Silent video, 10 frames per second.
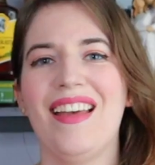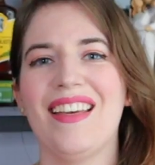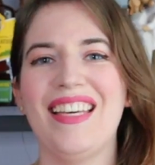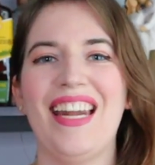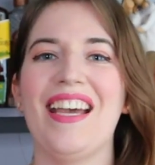
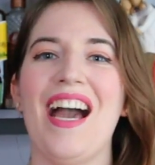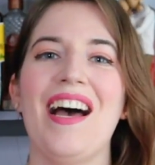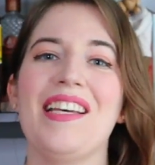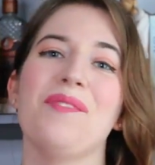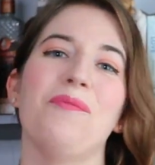G'day
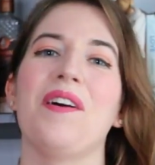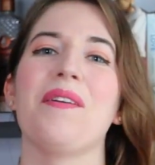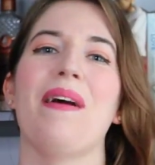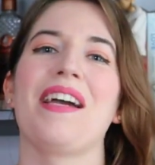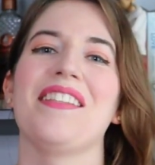guys,
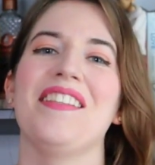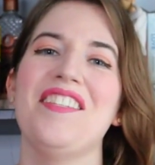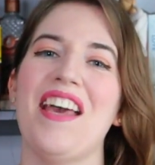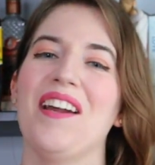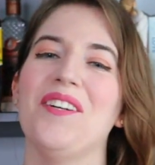welcome back to the
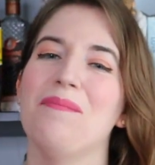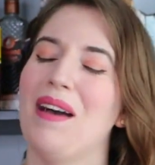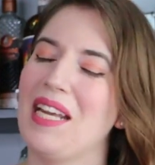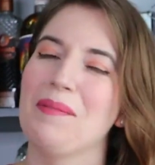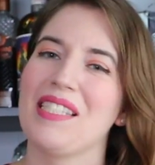channel.
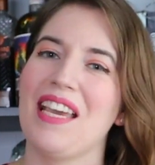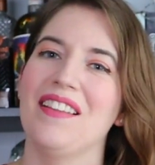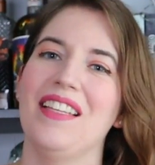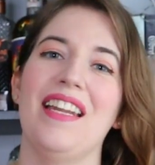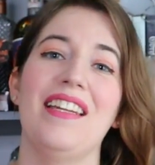My name's
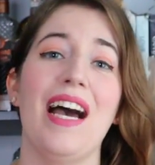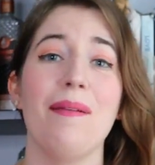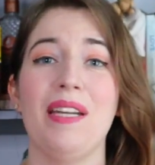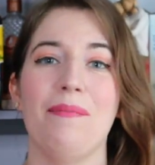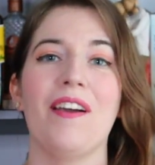Caitlin and
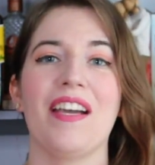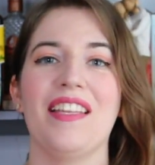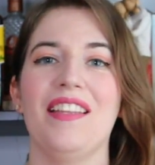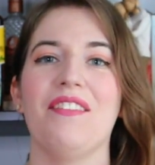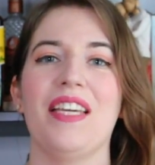I'm an
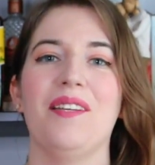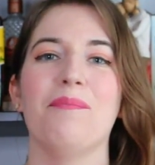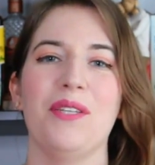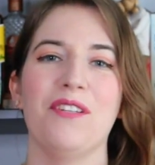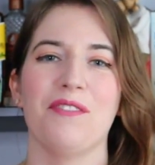American living in
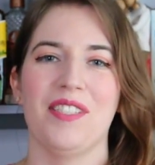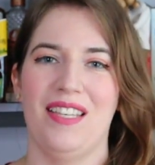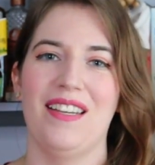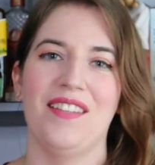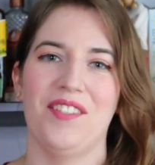beautiful
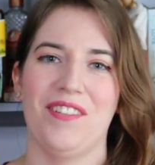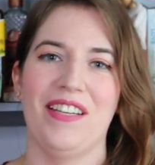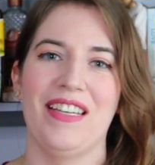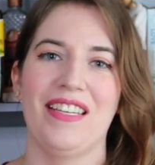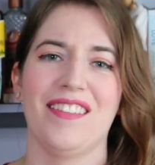Sydney,
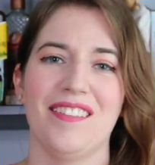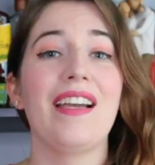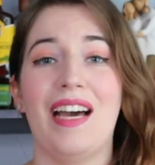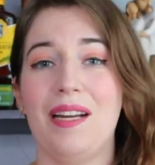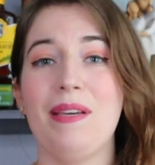Australia. I
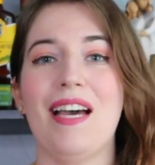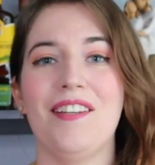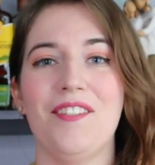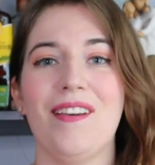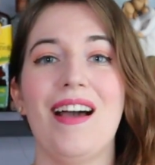gotta be
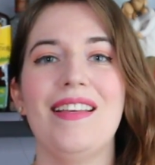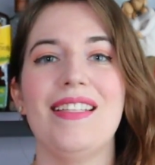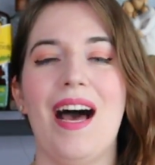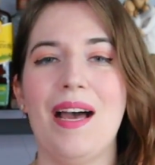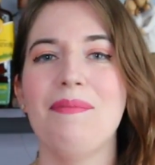honest you guys,
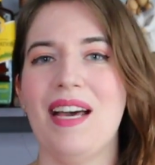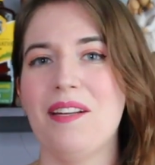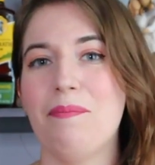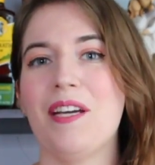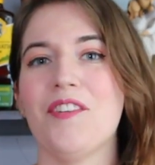I'm not
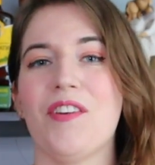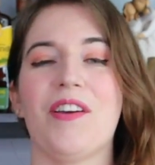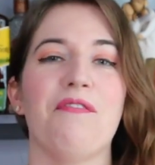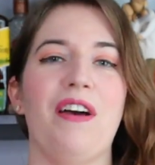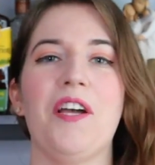a beer
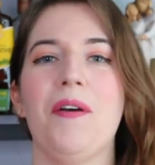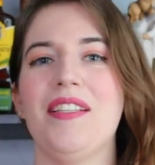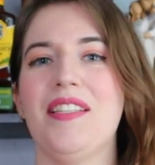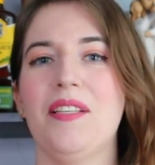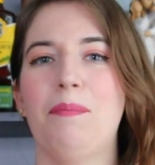drinker. If I go
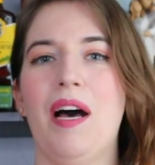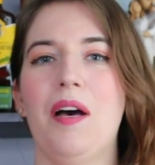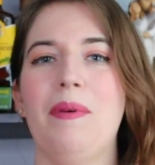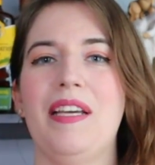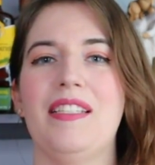out to the
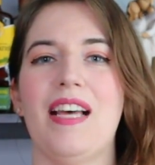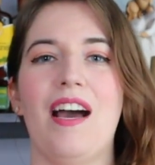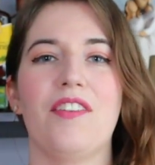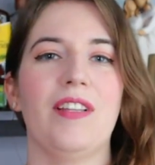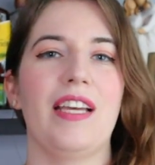pub, it's
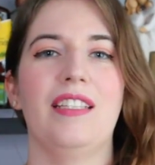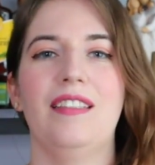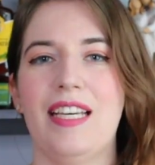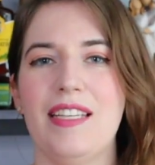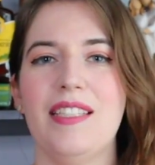either like a
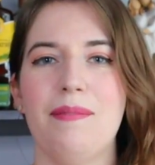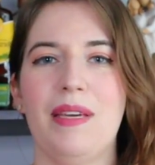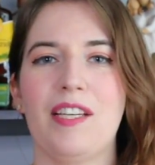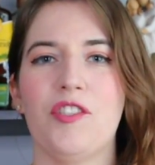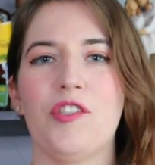lazy
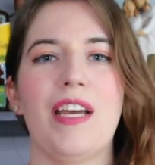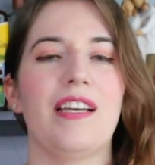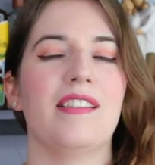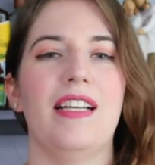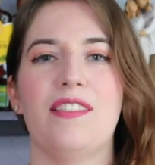mixed drink,
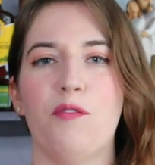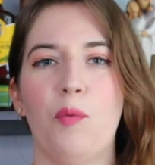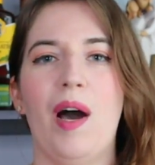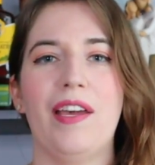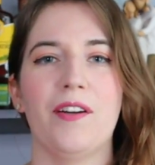a glass of
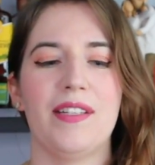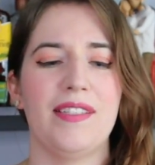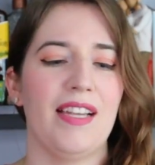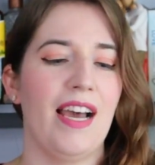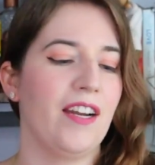wine, or a
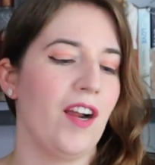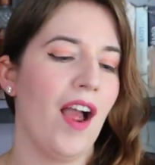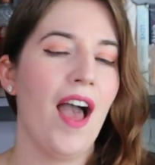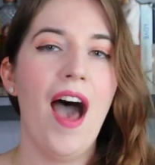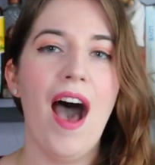
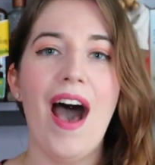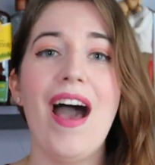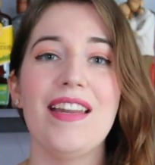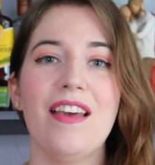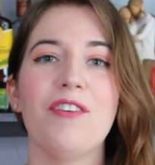cider.
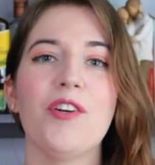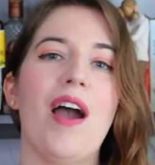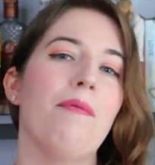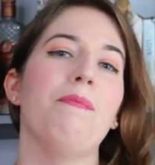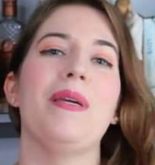I never
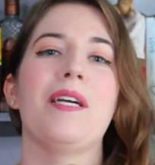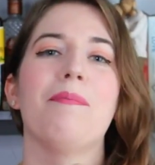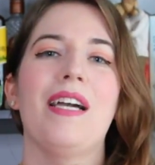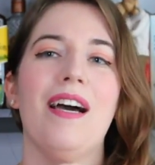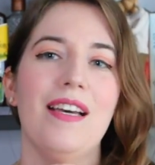grab a beer
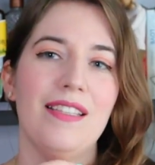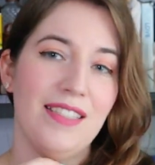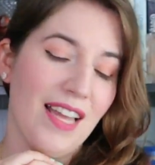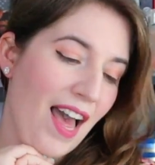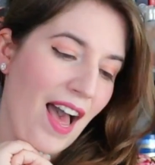
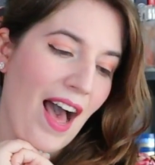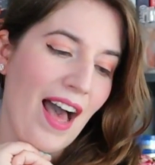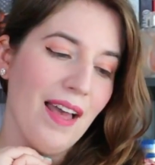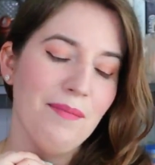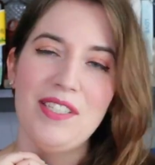because
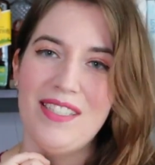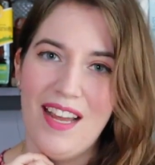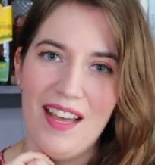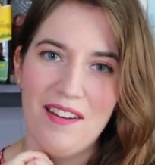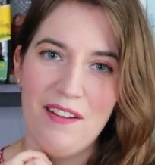I'm just
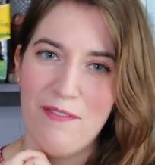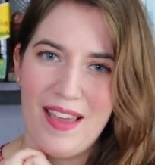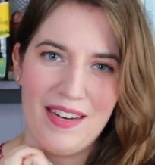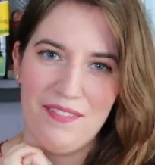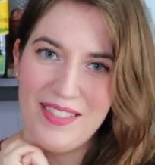not a
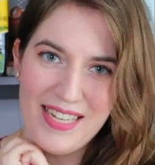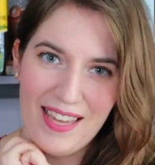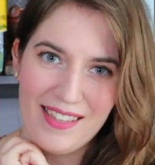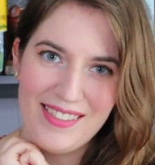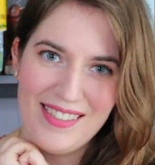fan of the
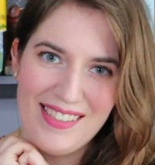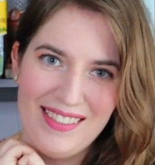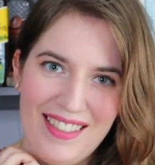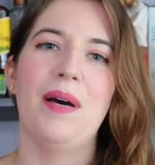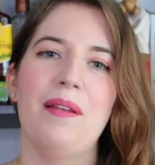taste.
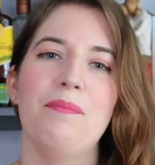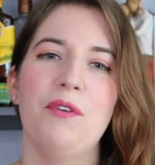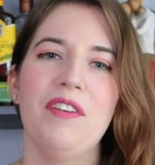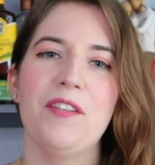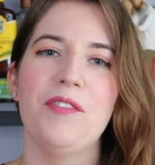But
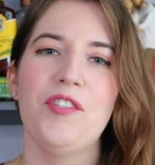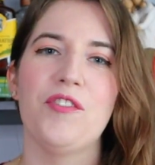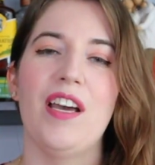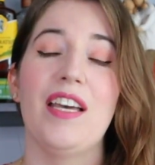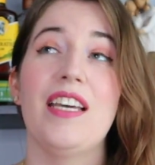moving to
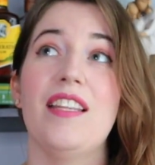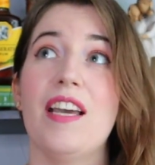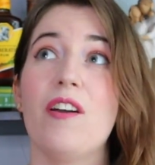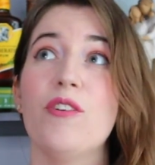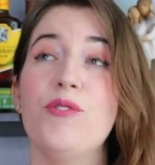Australia,
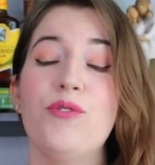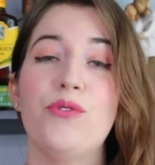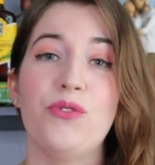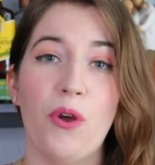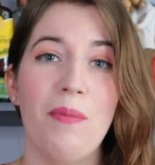there are
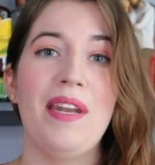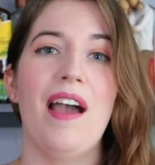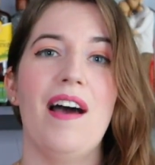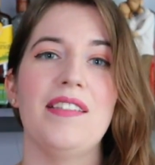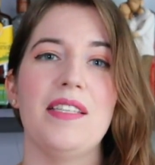so many
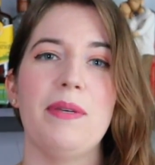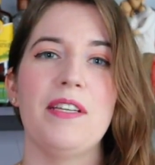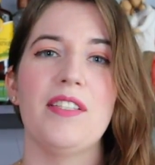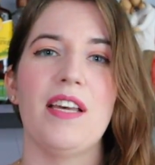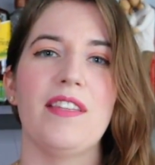Aussie
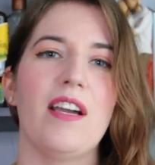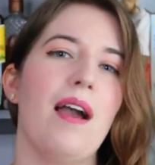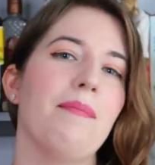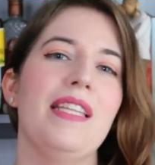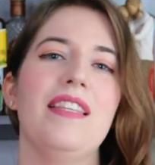beers out there.
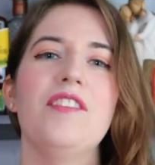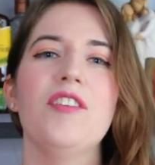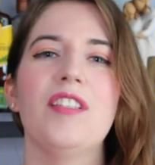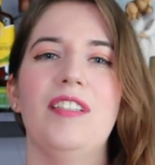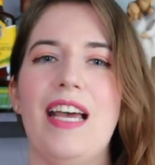I mean, these
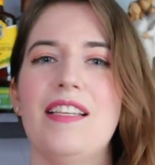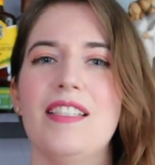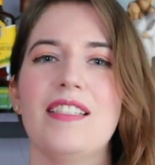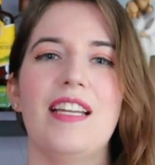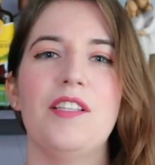are
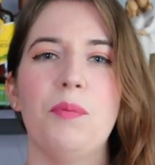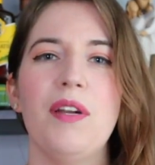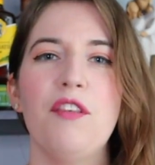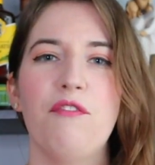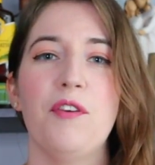classics and it's one
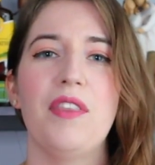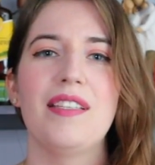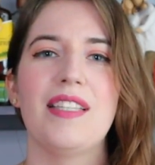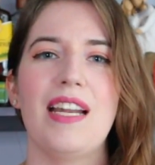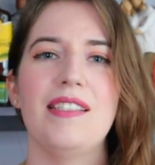of the few
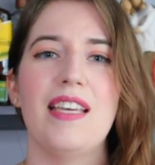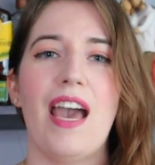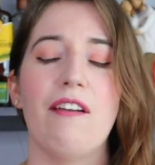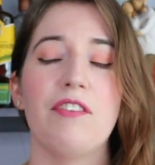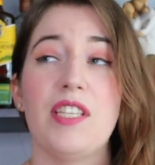things that I see
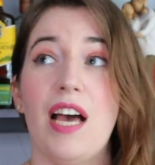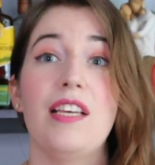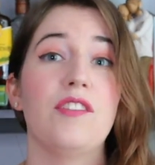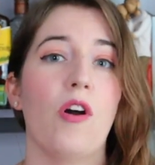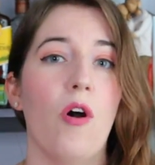
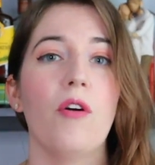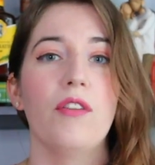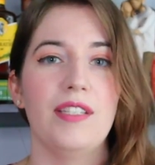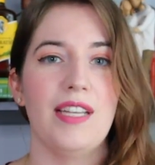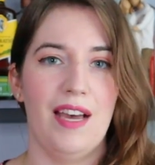advertised all
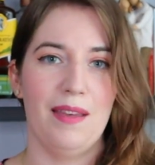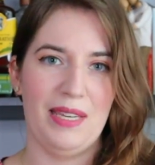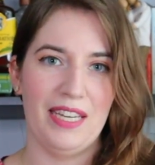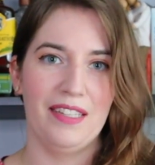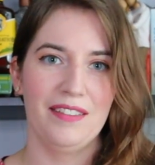the time
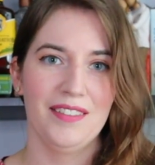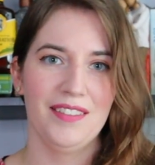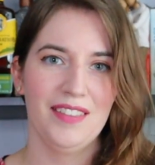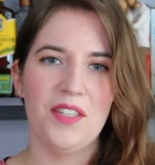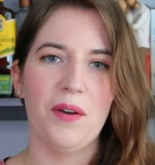here.
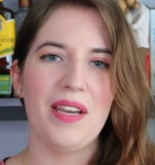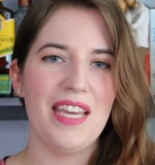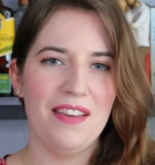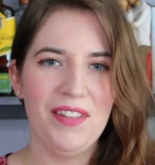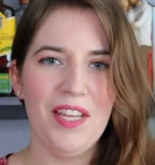So
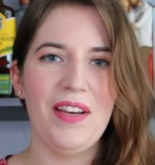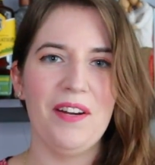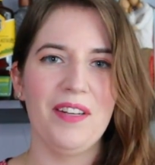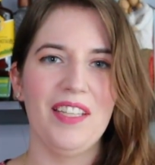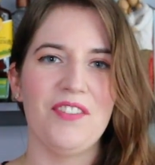even though I
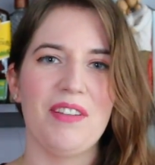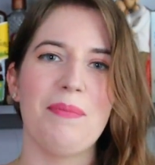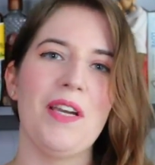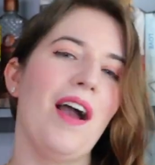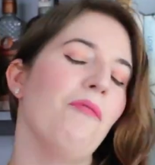don't really drink
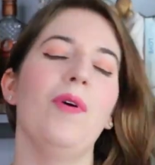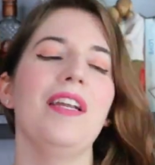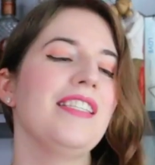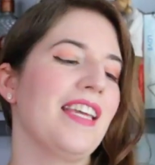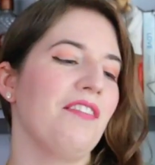beer, I
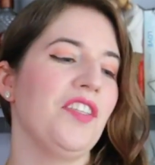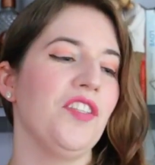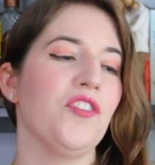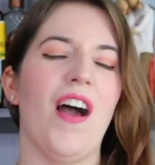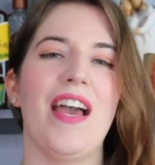wanted to give this
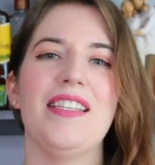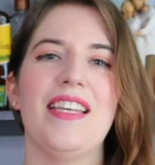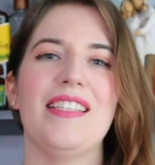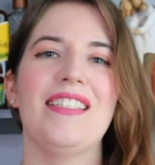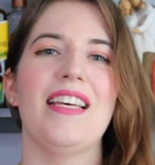a try and
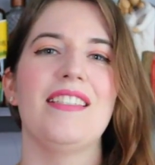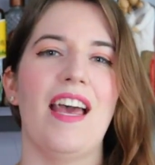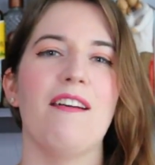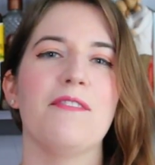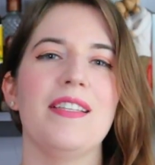taste test
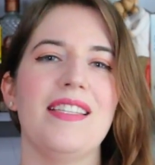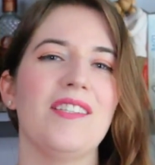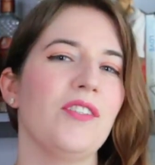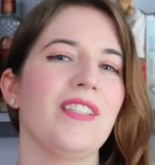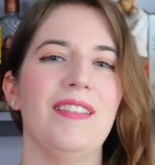every
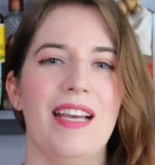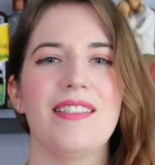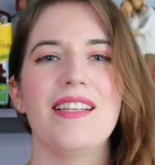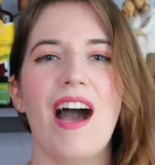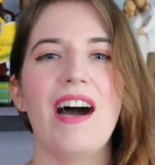single
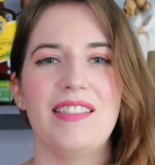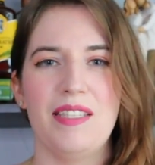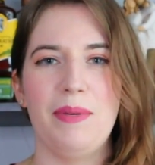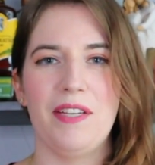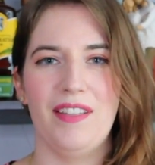classic
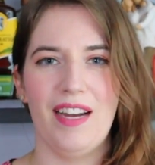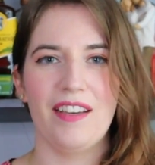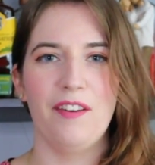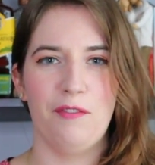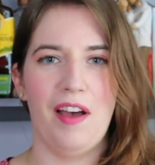Aussie beer that I
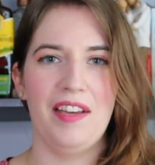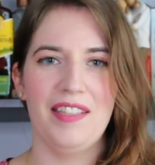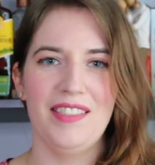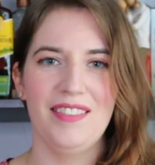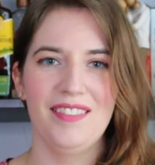could
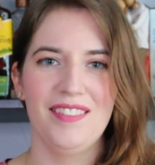find.